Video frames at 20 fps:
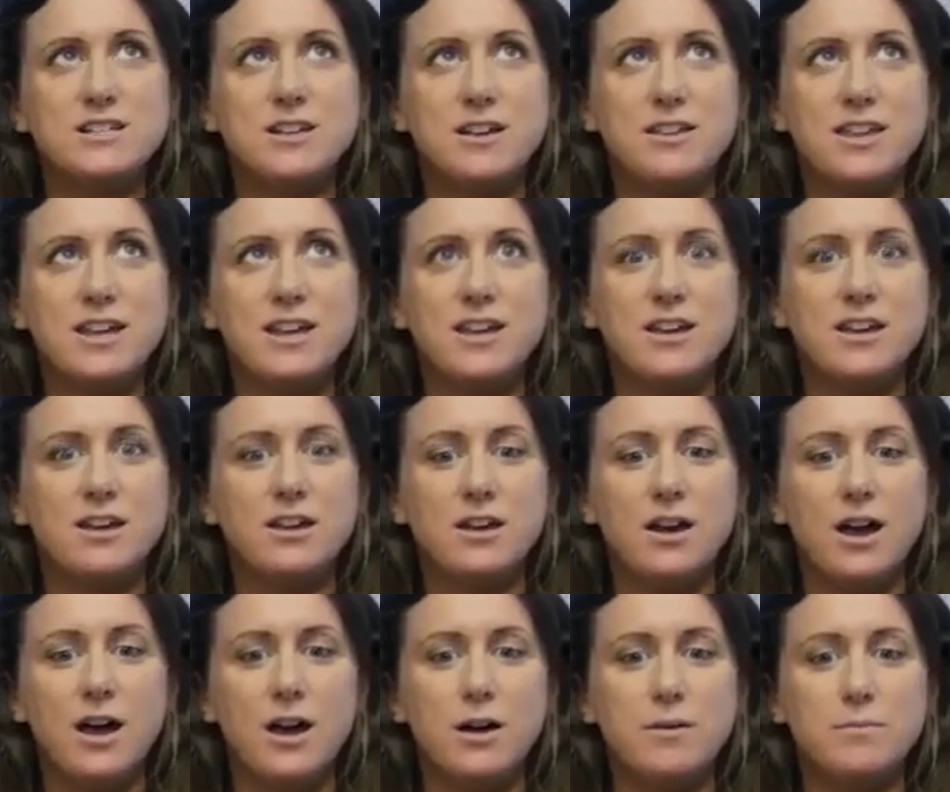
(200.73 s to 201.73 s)
I think,
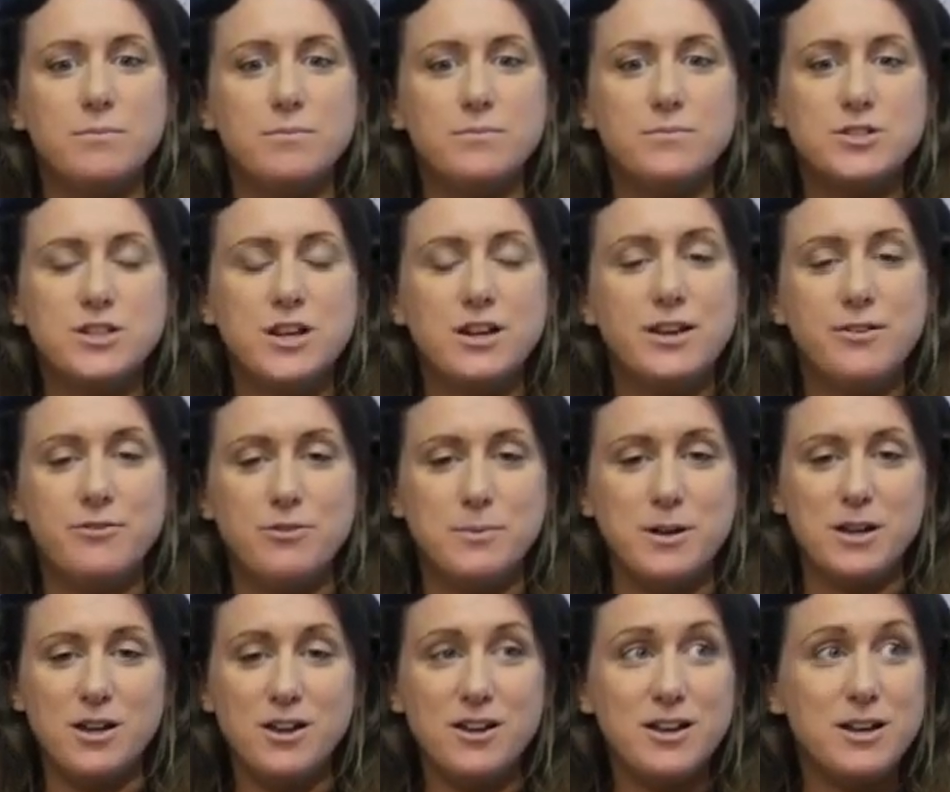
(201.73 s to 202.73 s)
certainly from a
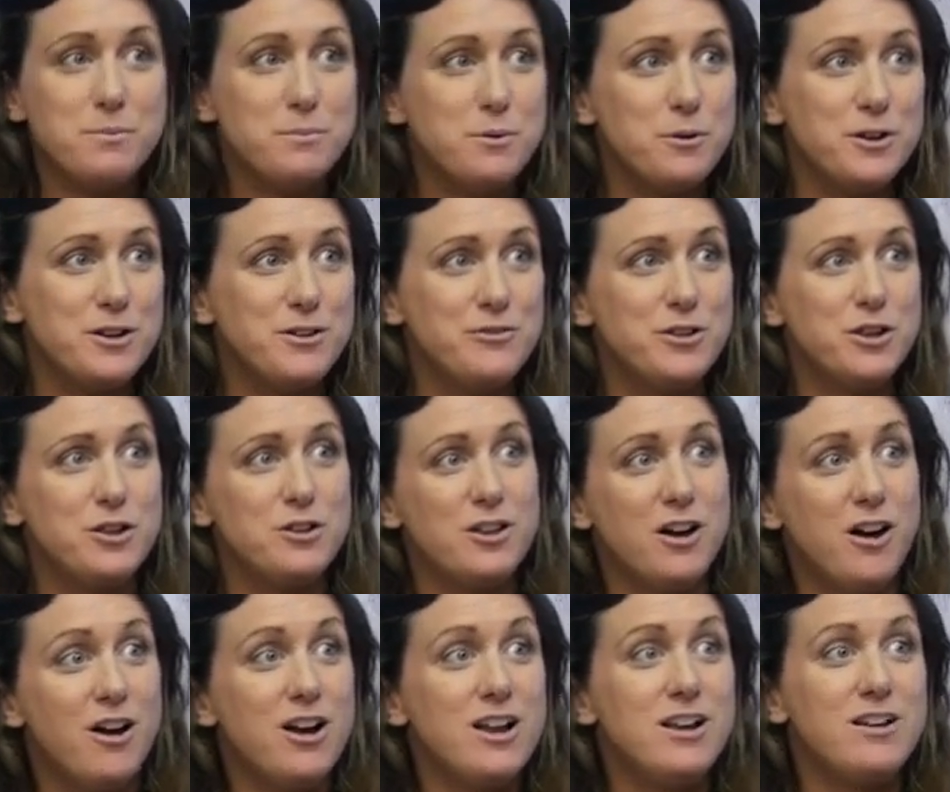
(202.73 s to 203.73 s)
learning point of view, the
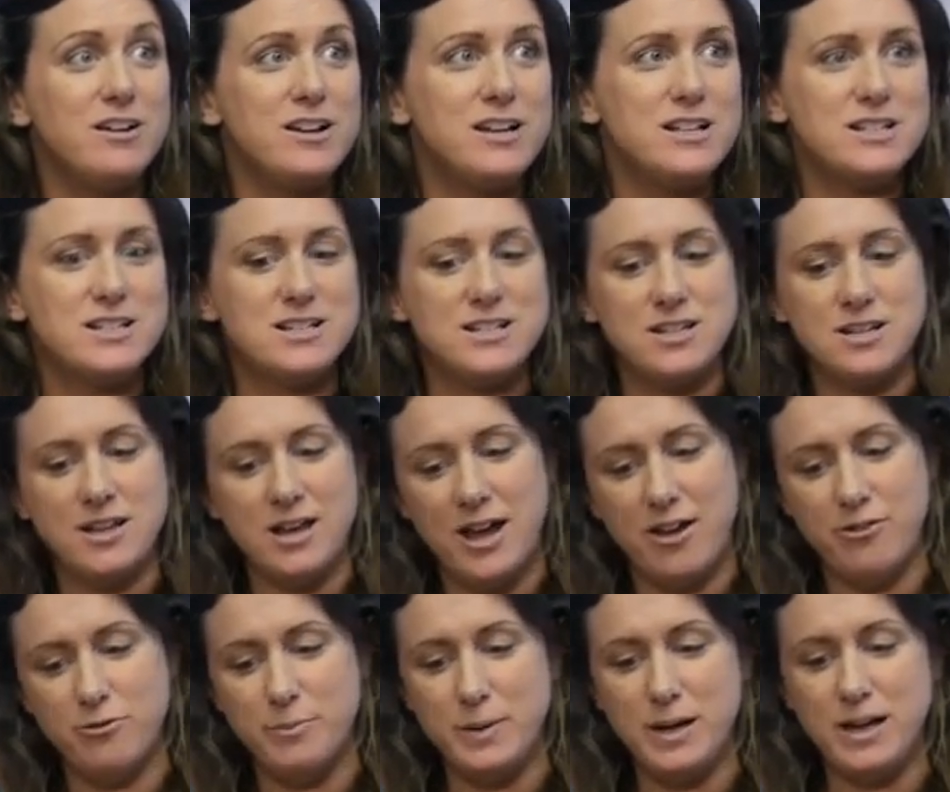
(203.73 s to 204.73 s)
highlights
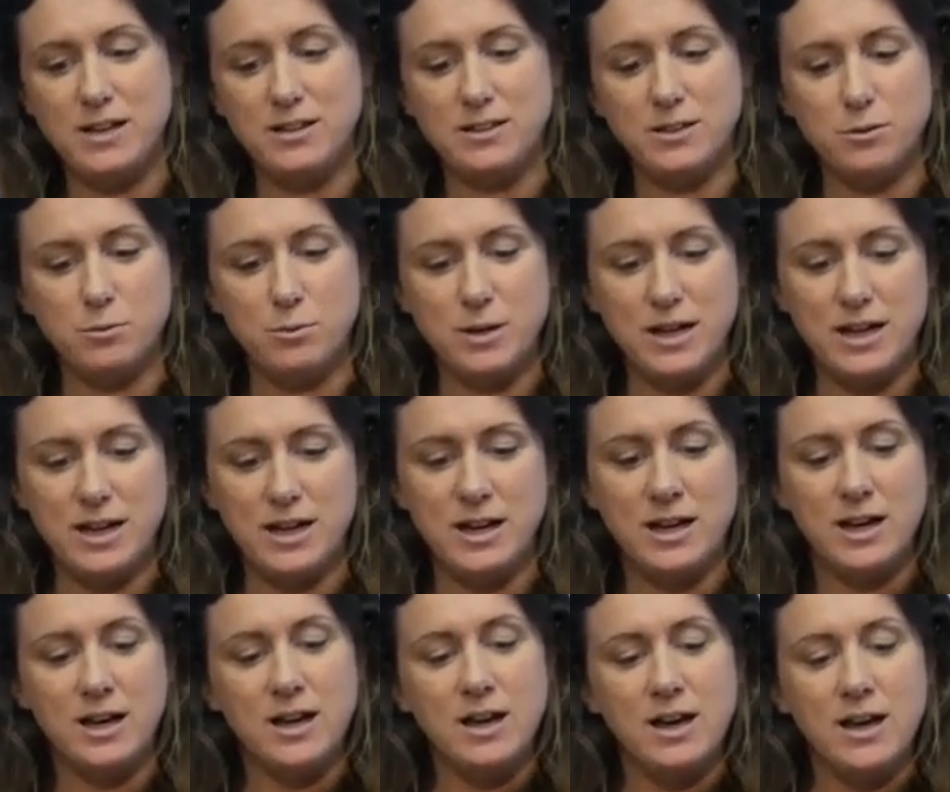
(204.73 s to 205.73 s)
have been that we
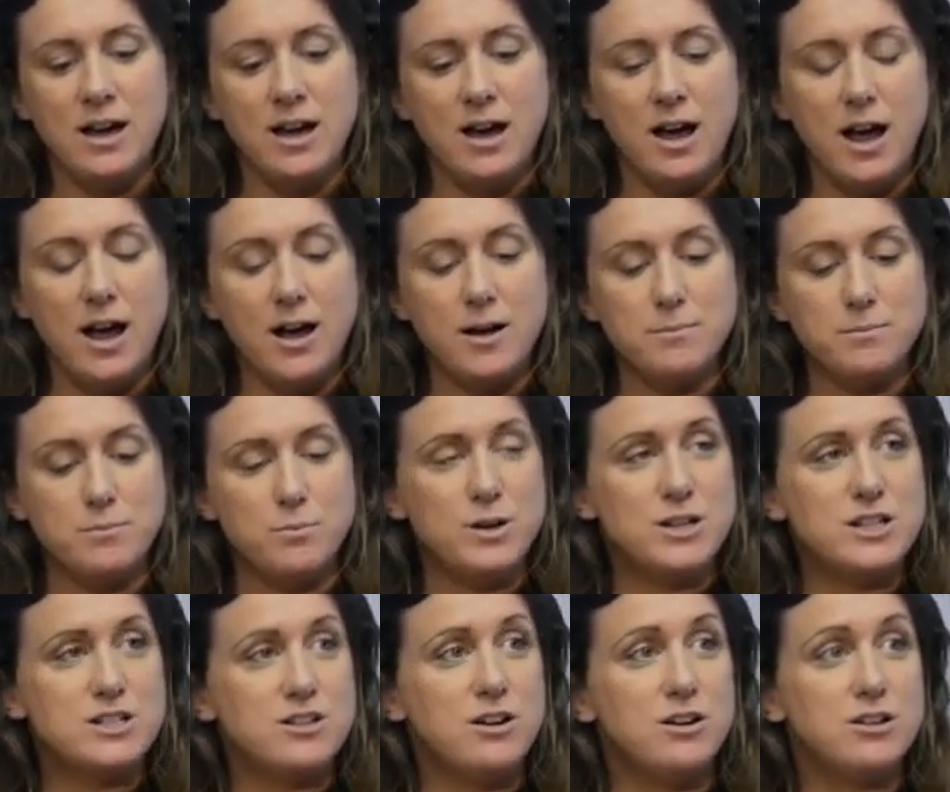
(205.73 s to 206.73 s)

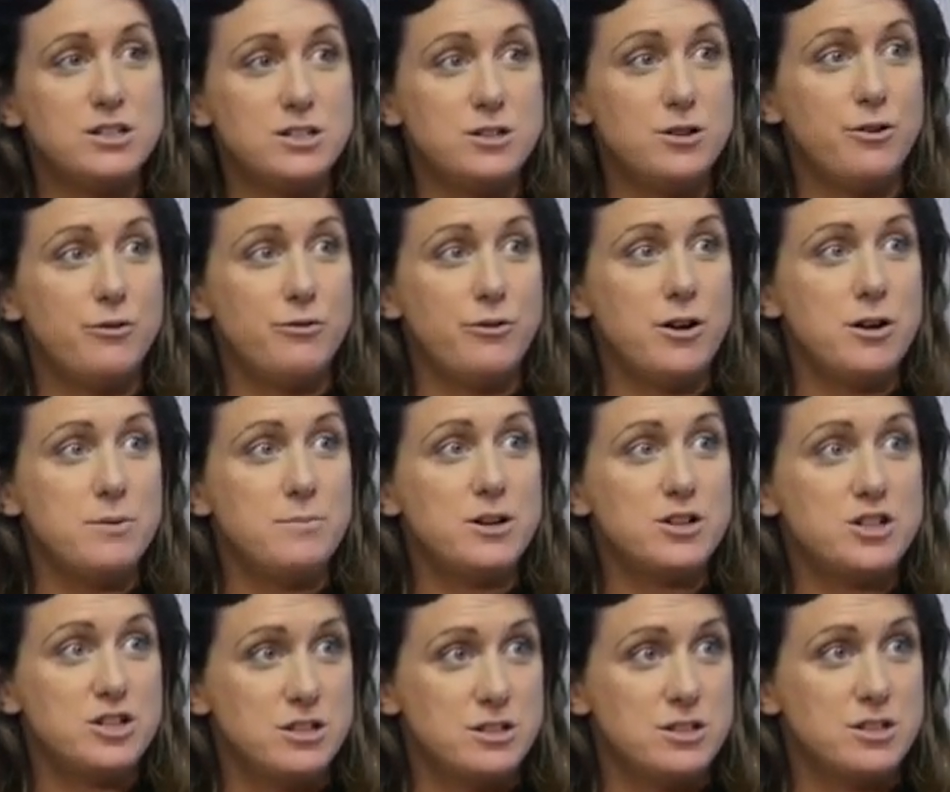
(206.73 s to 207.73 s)
started off very
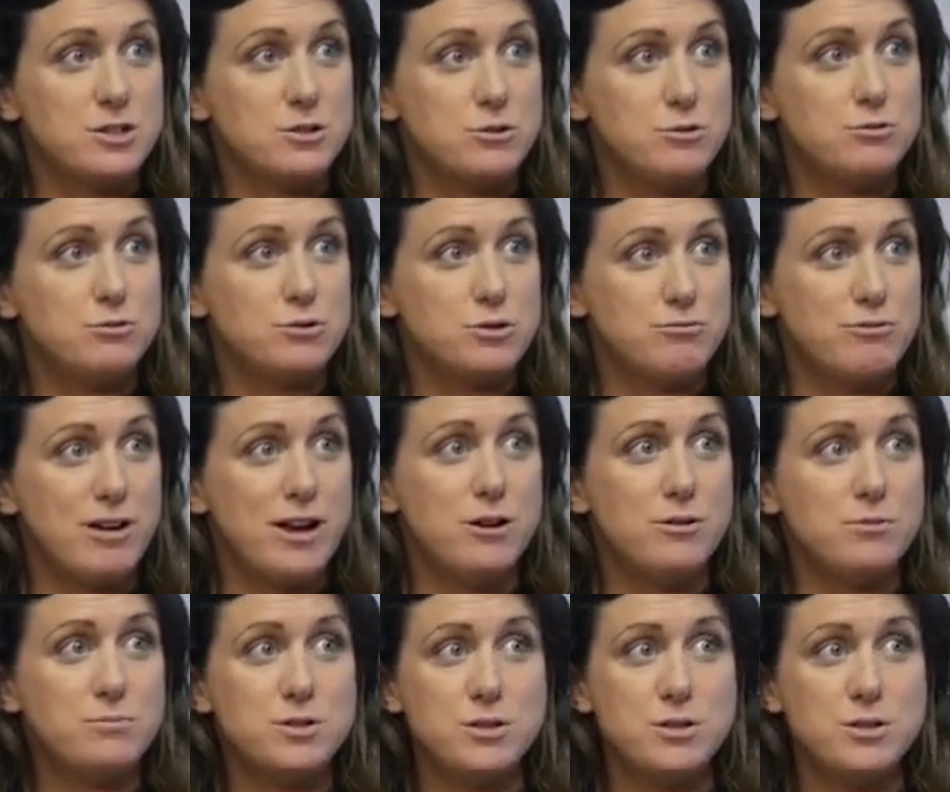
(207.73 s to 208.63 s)
much in the schools realm.